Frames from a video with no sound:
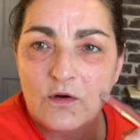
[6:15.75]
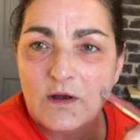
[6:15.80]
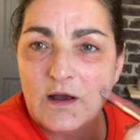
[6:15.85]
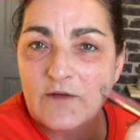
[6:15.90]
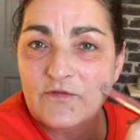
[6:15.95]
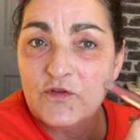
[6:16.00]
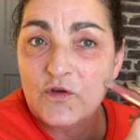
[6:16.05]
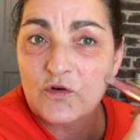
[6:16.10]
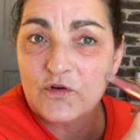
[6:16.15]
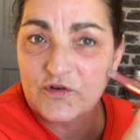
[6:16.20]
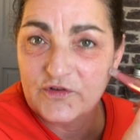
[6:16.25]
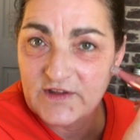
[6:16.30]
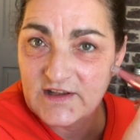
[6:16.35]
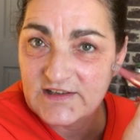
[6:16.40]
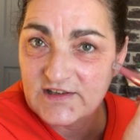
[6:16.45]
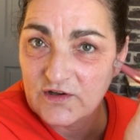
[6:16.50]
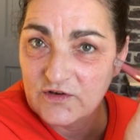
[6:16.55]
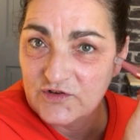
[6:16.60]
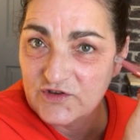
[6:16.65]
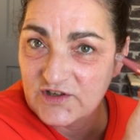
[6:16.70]
I've not got this
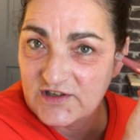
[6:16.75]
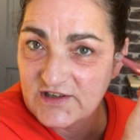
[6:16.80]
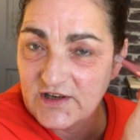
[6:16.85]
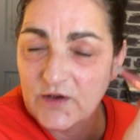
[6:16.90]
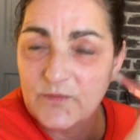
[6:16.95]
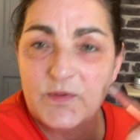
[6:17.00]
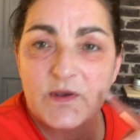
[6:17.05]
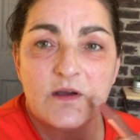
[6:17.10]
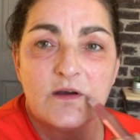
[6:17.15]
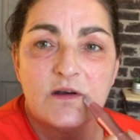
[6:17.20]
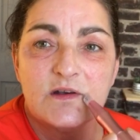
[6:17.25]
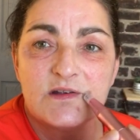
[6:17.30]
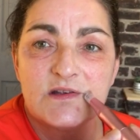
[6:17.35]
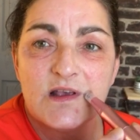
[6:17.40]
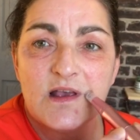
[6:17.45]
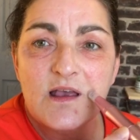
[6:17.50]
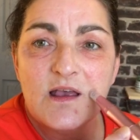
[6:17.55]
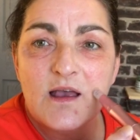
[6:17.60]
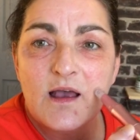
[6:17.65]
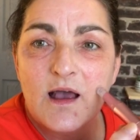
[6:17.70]
on just now because
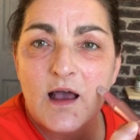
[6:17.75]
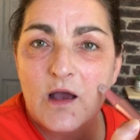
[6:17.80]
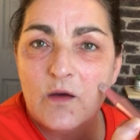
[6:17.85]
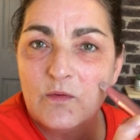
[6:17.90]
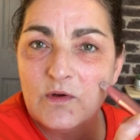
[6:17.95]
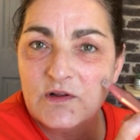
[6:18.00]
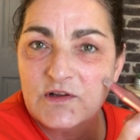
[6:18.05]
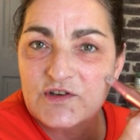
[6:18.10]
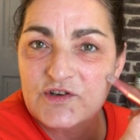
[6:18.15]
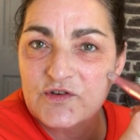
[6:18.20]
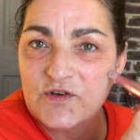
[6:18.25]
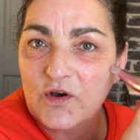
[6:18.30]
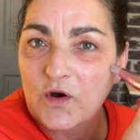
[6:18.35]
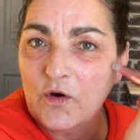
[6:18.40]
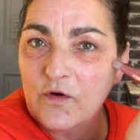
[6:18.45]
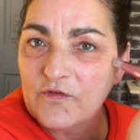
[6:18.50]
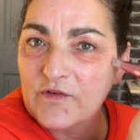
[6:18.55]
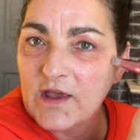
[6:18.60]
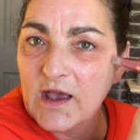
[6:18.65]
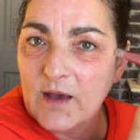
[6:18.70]
I will do it
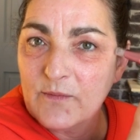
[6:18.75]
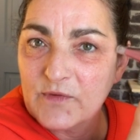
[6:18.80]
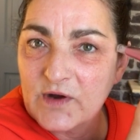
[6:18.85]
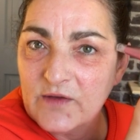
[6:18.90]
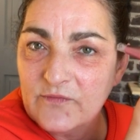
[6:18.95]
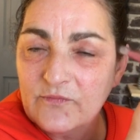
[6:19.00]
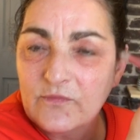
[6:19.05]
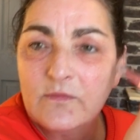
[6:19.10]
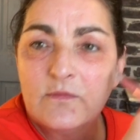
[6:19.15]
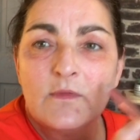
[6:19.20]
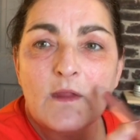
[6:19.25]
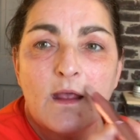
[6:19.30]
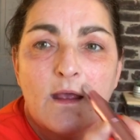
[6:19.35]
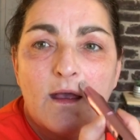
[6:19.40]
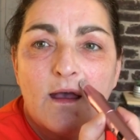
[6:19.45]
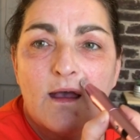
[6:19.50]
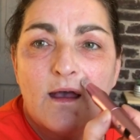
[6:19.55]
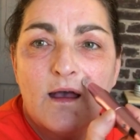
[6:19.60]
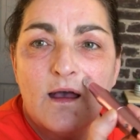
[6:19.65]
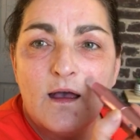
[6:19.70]
off camera,
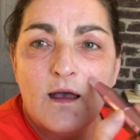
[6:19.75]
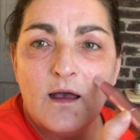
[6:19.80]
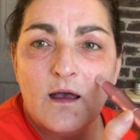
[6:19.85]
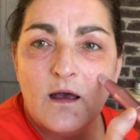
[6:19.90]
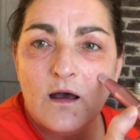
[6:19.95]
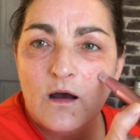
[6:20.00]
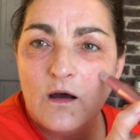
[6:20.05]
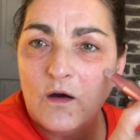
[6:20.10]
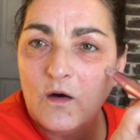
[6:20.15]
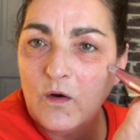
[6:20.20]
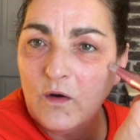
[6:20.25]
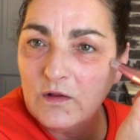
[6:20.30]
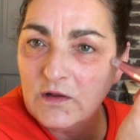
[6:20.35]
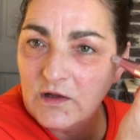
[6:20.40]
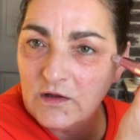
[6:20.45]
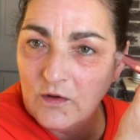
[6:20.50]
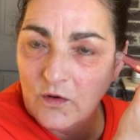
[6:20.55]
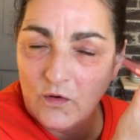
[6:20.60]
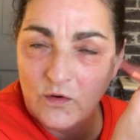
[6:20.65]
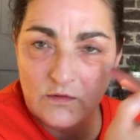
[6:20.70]
all
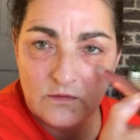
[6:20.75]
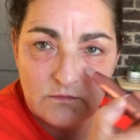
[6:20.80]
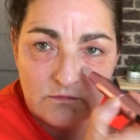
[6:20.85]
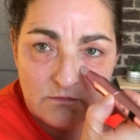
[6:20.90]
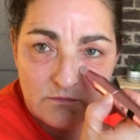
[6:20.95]
along,